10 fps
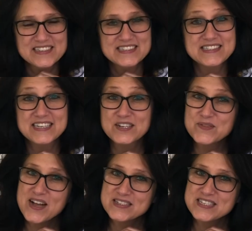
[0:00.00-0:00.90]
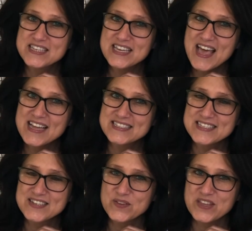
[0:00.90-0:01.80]
Stick around to the end to
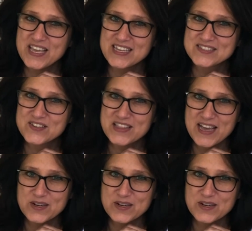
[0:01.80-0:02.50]
know the answer to that